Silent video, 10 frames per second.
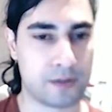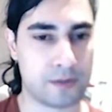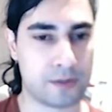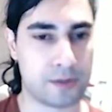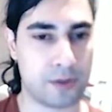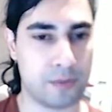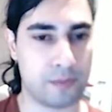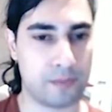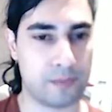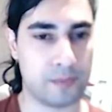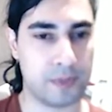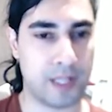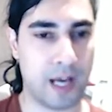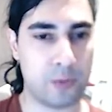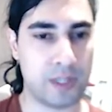So
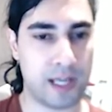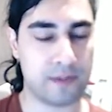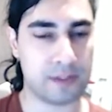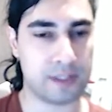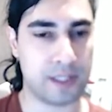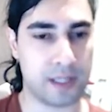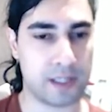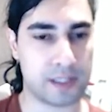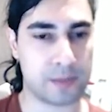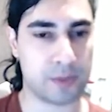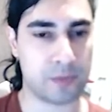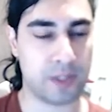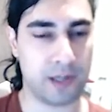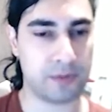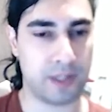now we have the text, but we
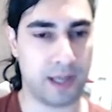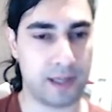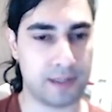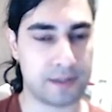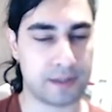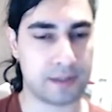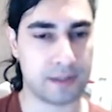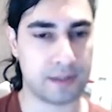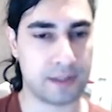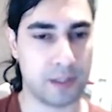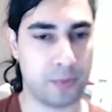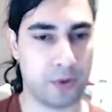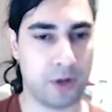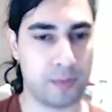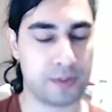have to add a
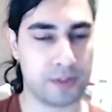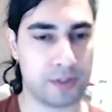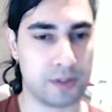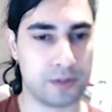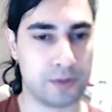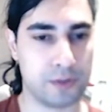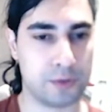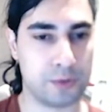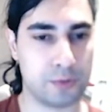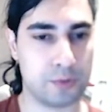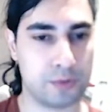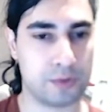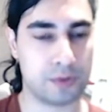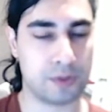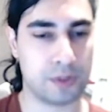parameter to
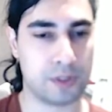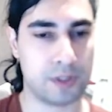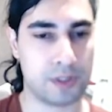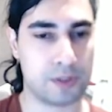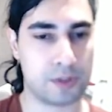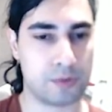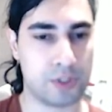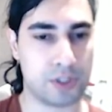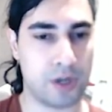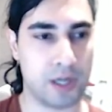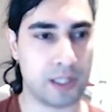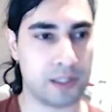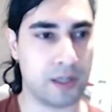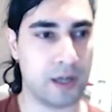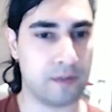switch it on and
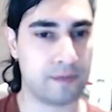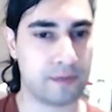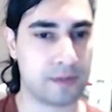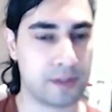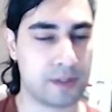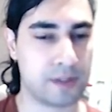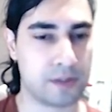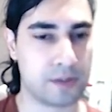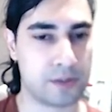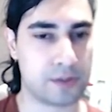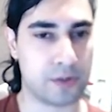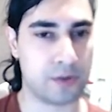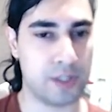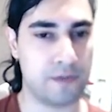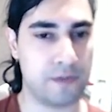off. So
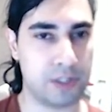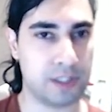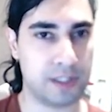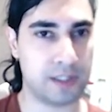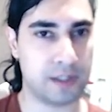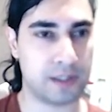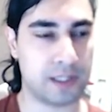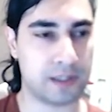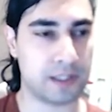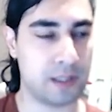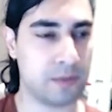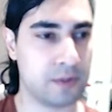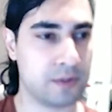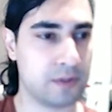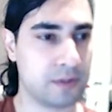if you click on that label,